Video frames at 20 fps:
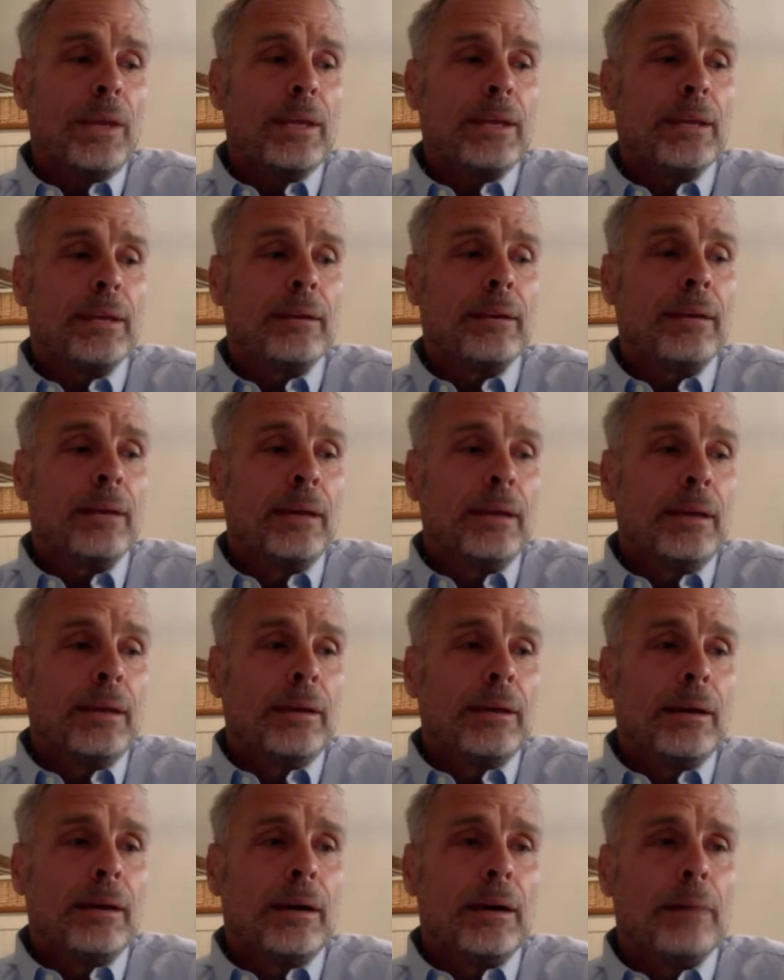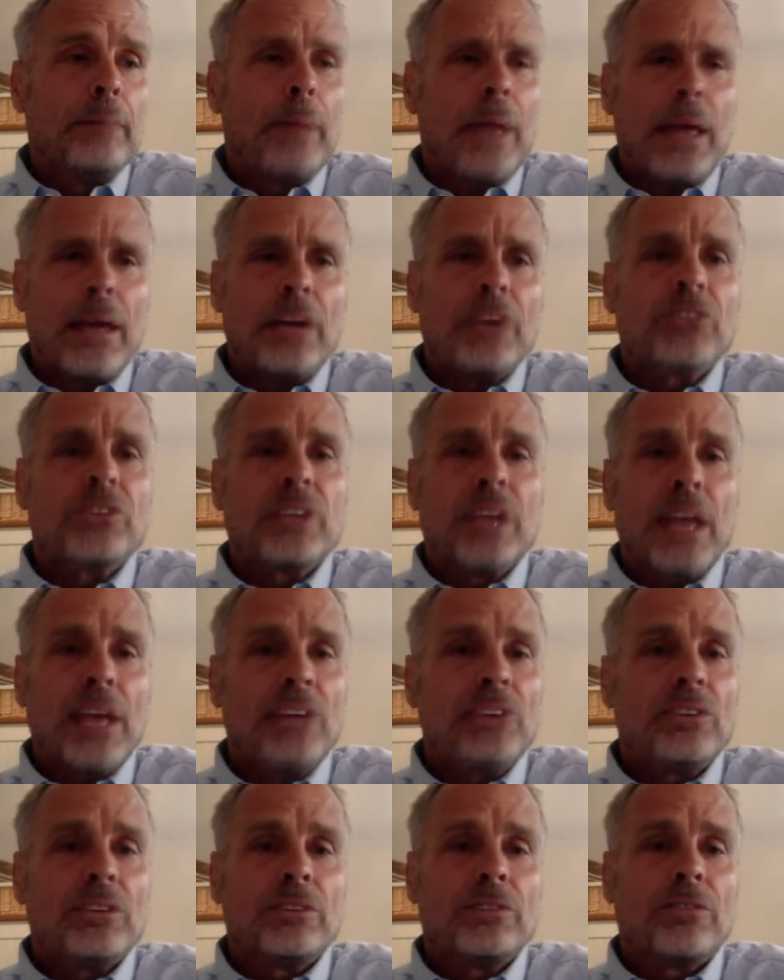can uh, manage
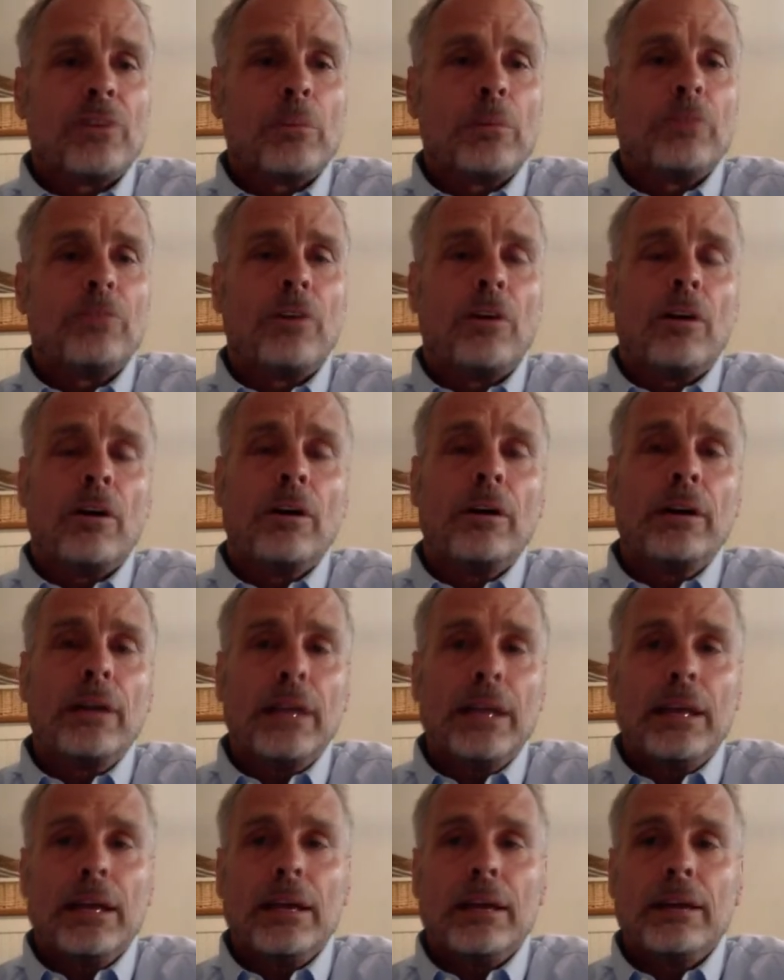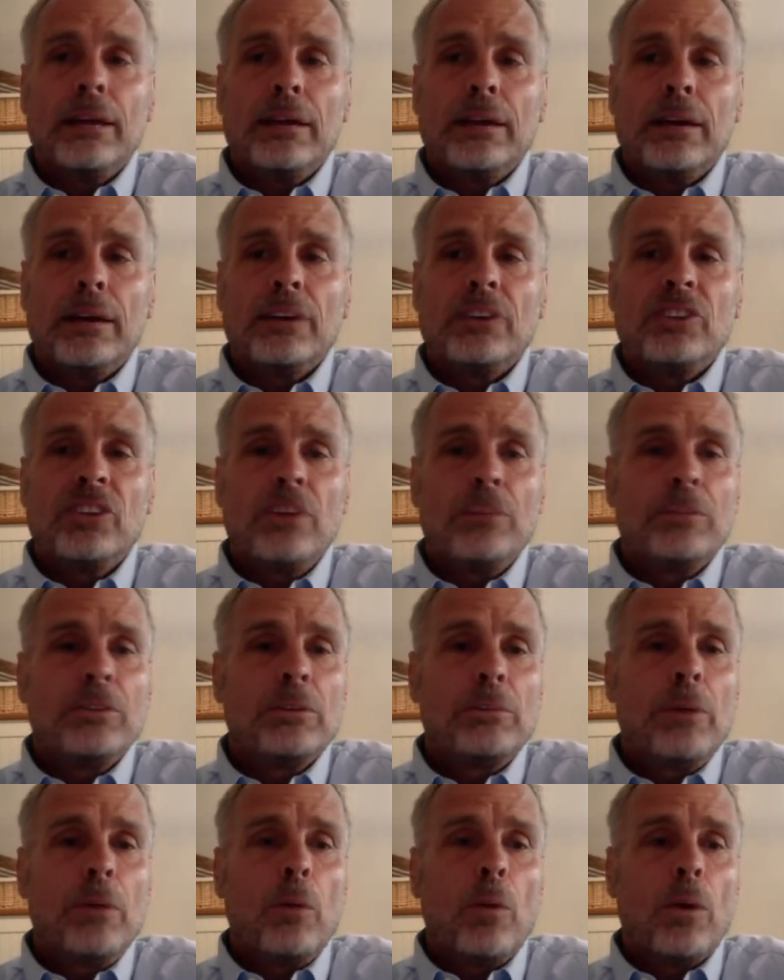cases from afar, and uh, it seems
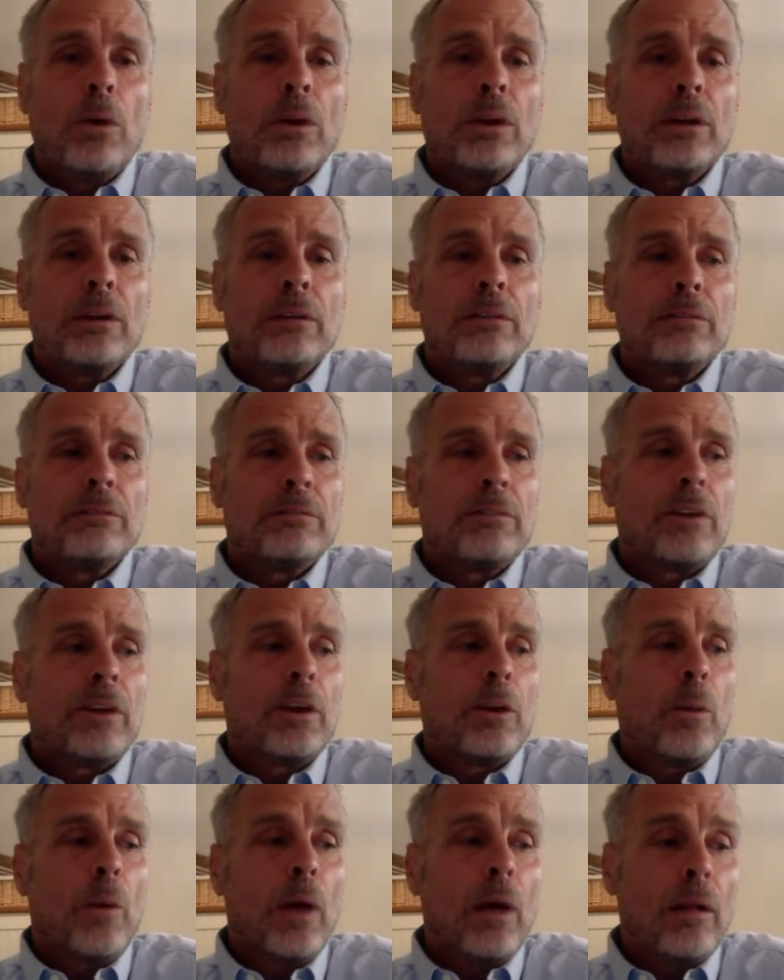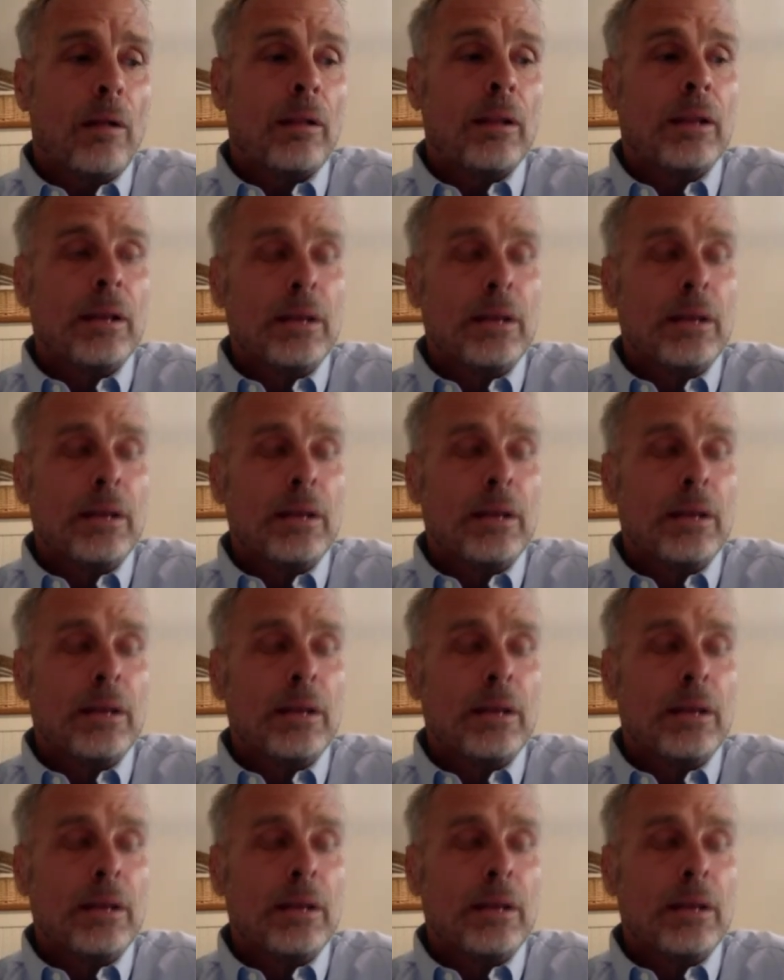to be working very well.